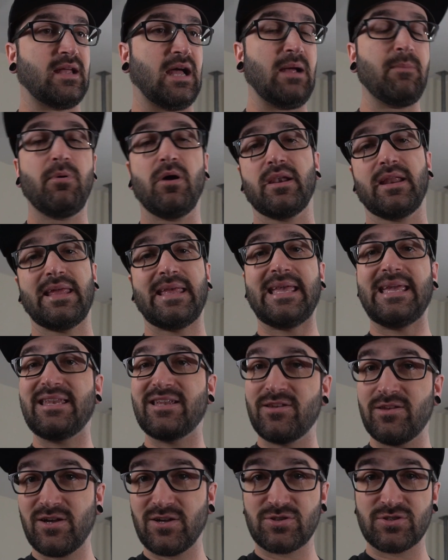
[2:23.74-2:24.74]
bought a heat
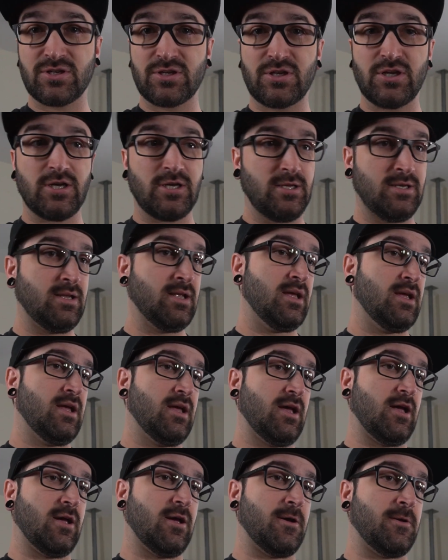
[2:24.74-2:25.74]
induction gun.
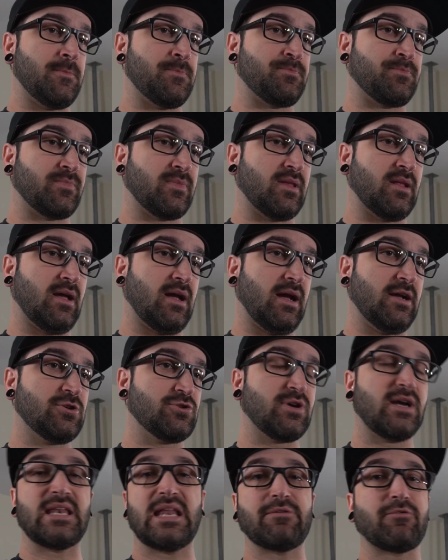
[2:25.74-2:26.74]
I
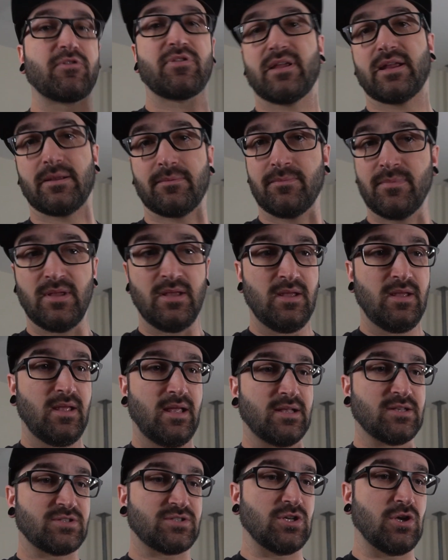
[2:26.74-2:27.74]
tried everything.
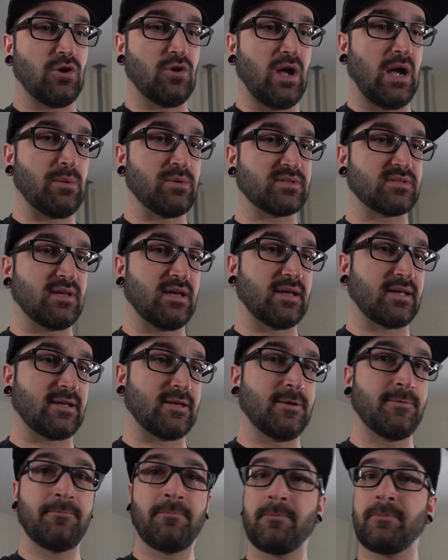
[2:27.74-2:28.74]
And so I was
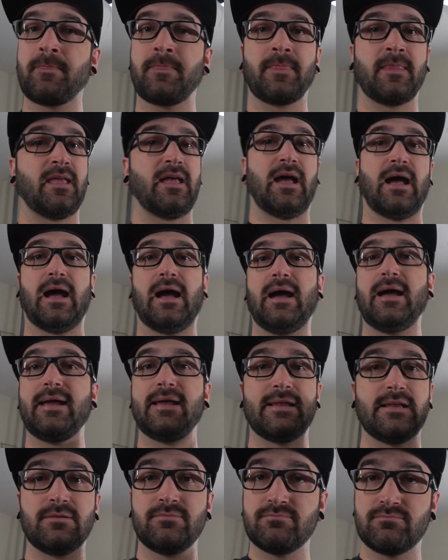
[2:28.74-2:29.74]
like,
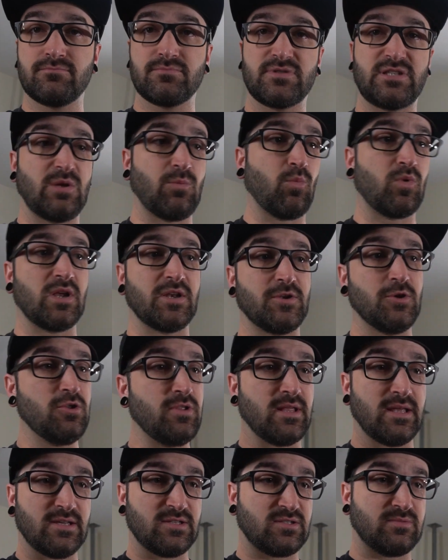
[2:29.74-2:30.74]
I didn't want to do
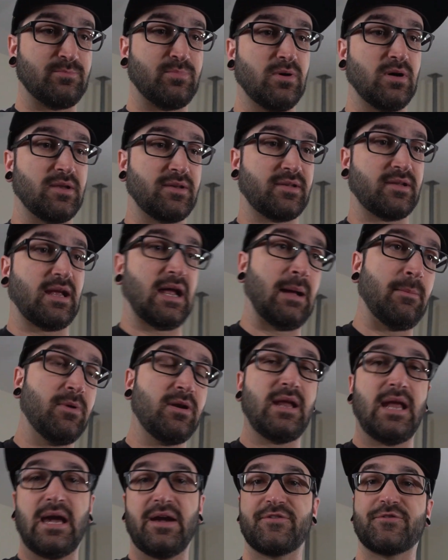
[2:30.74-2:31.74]
this, but I'm
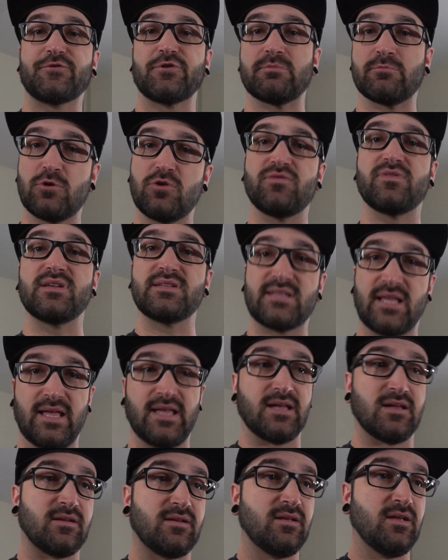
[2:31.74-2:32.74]
going to have to remove this
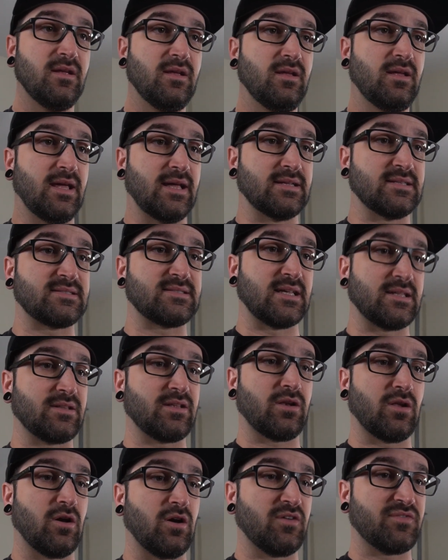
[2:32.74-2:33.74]
head and send
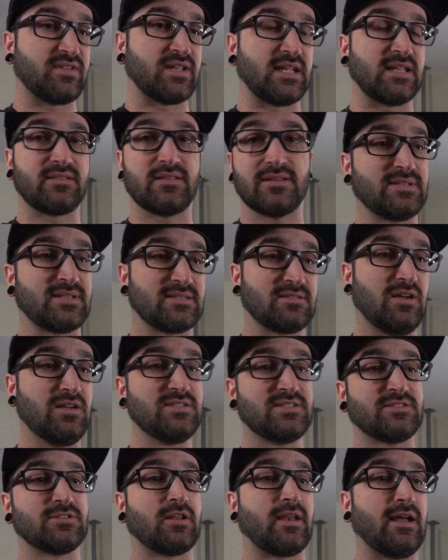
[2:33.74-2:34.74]
it off to get this
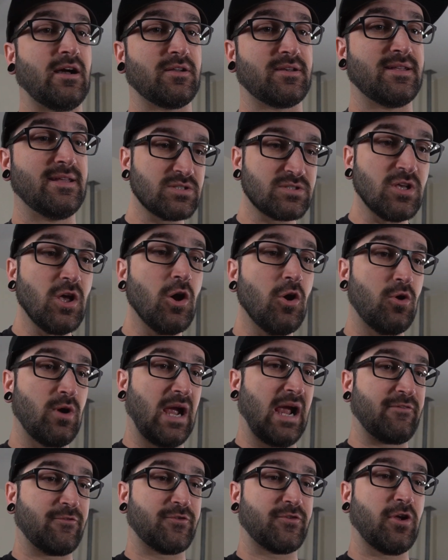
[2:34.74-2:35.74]
exhaust stud out. So
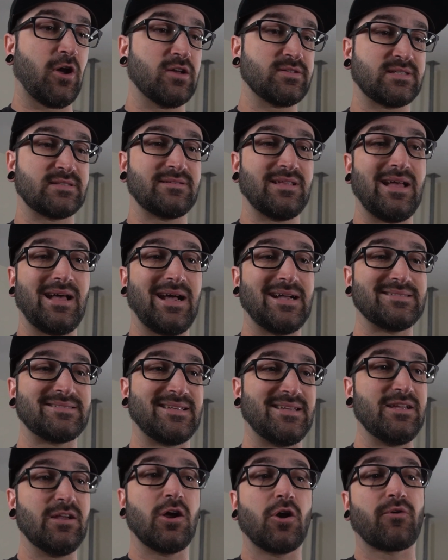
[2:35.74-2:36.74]
after tossing that
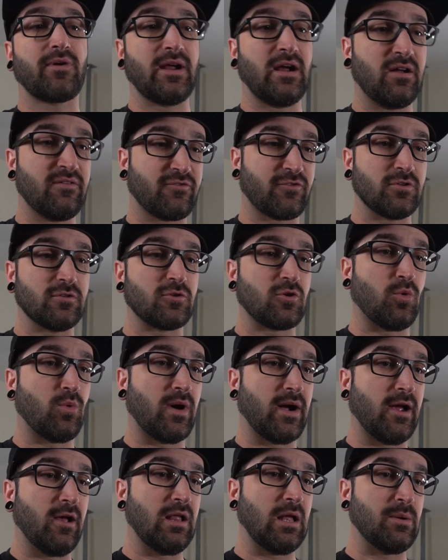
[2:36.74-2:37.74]
idea around for a little
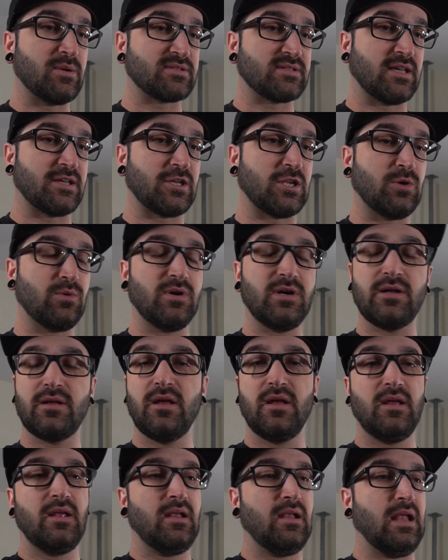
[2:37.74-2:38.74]
while, I was like, you know
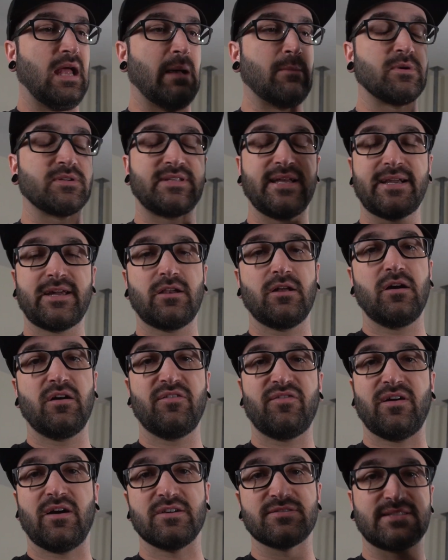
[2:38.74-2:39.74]
what? I'm going to take it
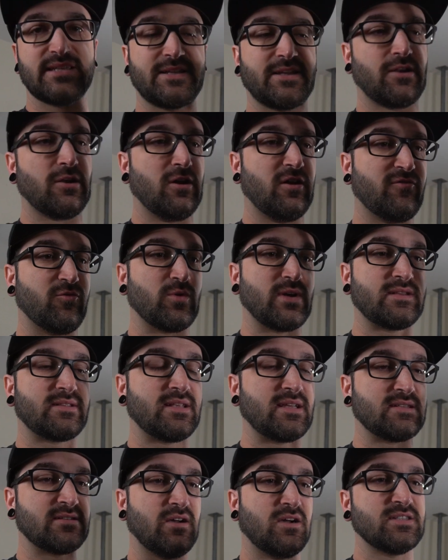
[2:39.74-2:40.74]
off. I'll send it off. We'll get
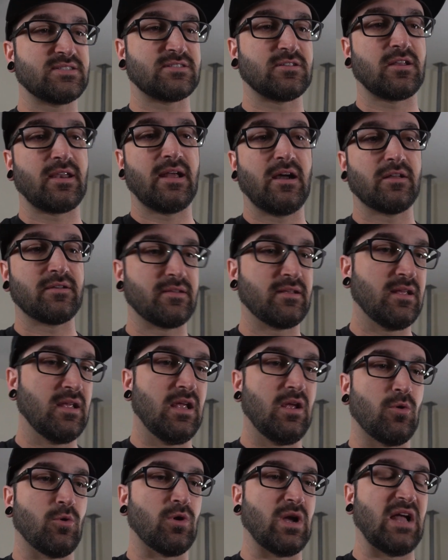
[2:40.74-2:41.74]
the exhaust stud out.
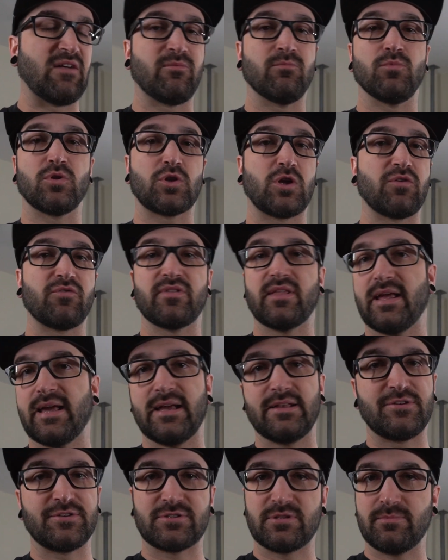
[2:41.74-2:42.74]
We'll have them look over the
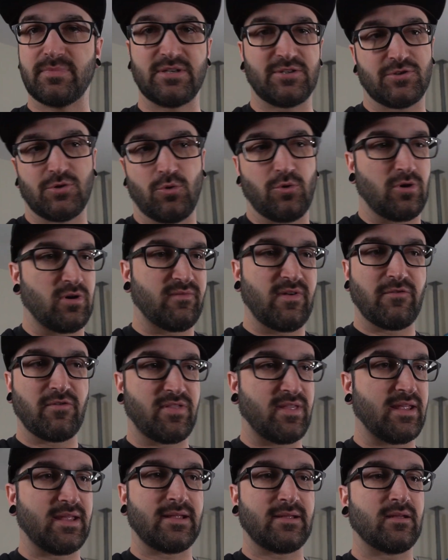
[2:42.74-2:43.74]
head just to be sure of
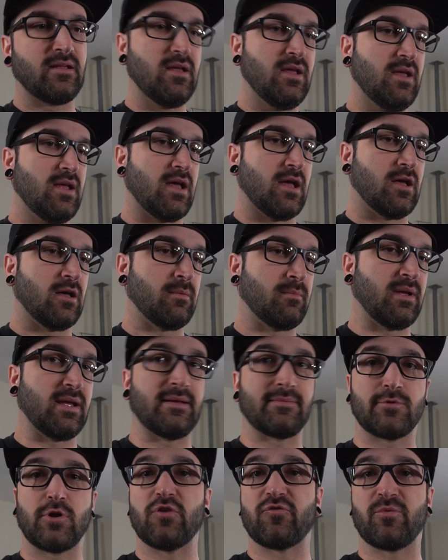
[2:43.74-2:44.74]
everything
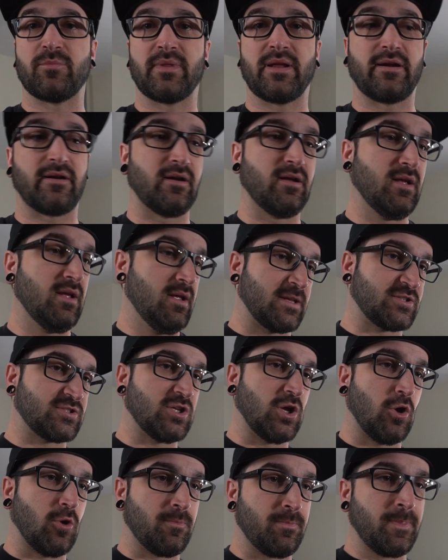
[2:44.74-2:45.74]
and go from there.
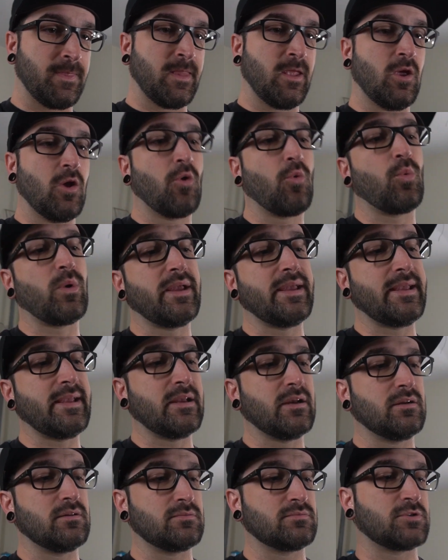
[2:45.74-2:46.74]
So
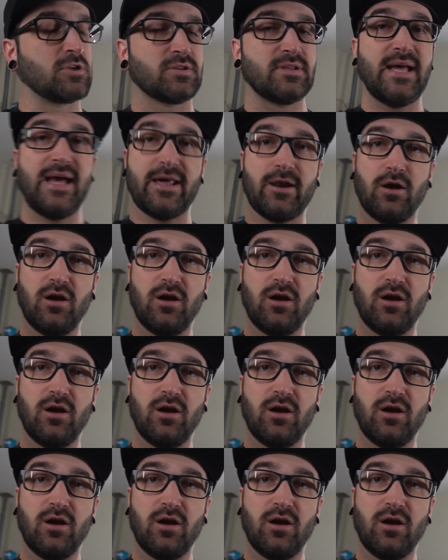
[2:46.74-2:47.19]
we took the head